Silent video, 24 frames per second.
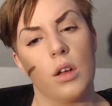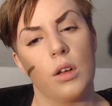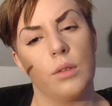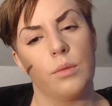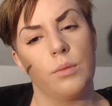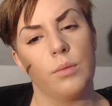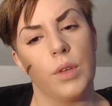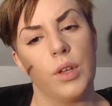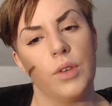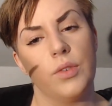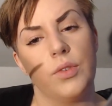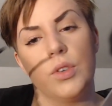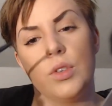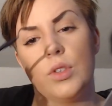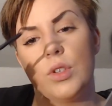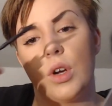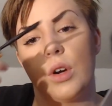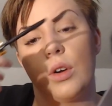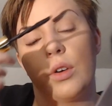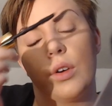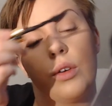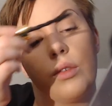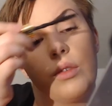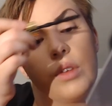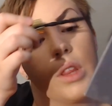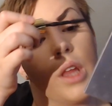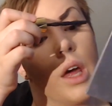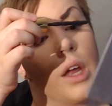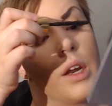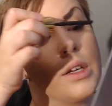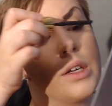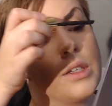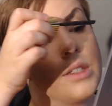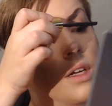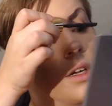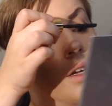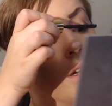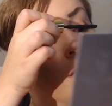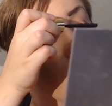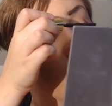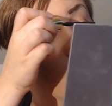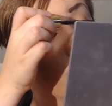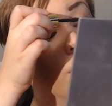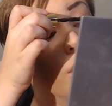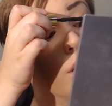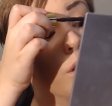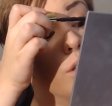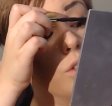If you don't know what that is, I
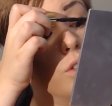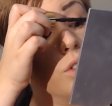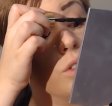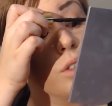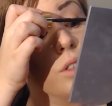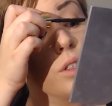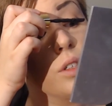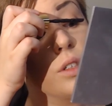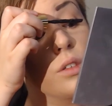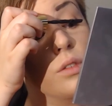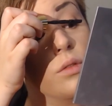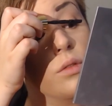can actually